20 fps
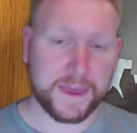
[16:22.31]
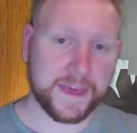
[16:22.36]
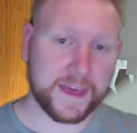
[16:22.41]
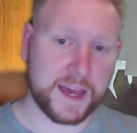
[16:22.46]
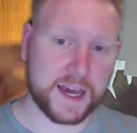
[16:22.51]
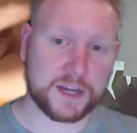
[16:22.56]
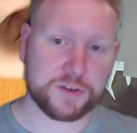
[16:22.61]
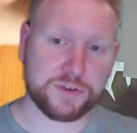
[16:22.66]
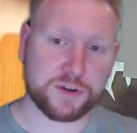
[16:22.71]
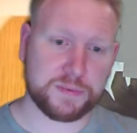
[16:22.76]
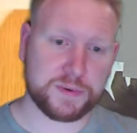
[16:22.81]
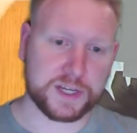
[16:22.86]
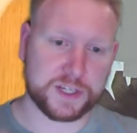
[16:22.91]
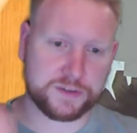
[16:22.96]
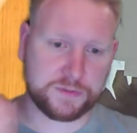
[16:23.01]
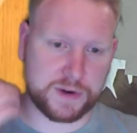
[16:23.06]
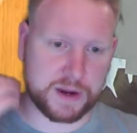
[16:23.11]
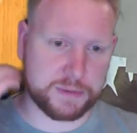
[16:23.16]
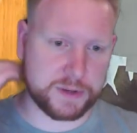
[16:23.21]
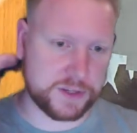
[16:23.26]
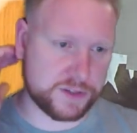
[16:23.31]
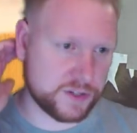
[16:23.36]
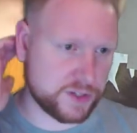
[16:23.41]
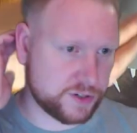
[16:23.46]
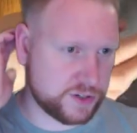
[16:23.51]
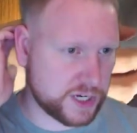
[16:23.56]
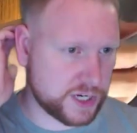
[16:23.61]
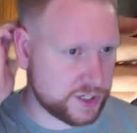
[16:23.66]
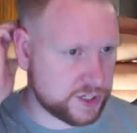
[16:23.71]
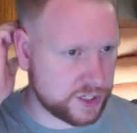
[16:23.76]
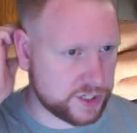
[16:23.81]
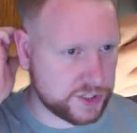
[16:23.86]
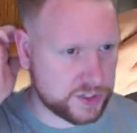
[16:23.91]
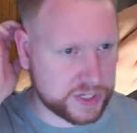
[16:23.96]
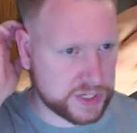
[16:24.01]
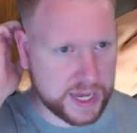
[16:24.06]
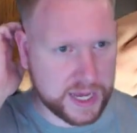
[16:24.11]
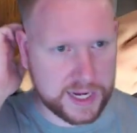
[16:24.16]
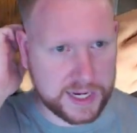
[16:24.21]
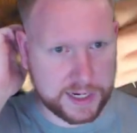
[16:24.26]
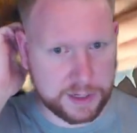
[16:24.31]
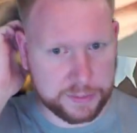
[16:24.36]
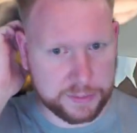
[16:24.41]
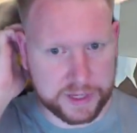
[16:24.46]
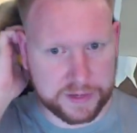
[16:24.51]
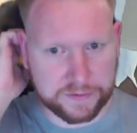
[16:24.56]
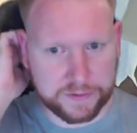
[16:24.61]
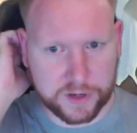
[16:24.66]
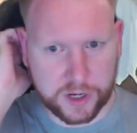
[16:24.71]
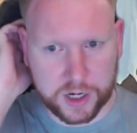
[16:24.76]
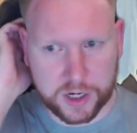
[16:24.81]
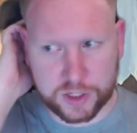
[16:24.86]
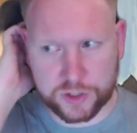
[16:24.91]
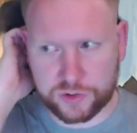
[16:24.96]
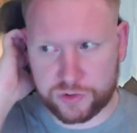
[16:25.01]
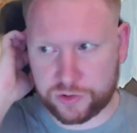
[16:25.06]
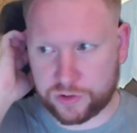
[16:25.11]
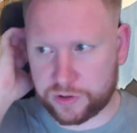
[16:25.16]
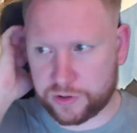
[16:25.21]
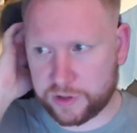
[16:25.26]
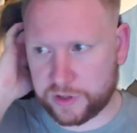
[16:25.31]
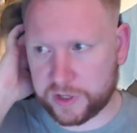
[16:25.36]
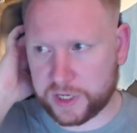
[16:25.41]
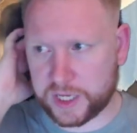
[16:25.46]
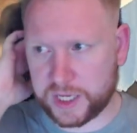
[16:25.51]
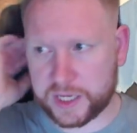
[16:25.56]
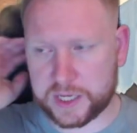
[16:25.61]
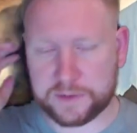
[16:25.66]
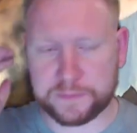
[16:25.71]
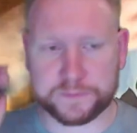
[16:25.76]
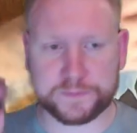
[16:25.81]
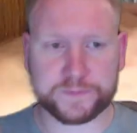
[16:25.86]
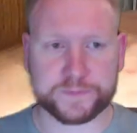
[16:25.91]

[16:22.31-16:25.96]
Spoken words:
Andrea plays a rabbit, so she actually does get a little bit of card draw here.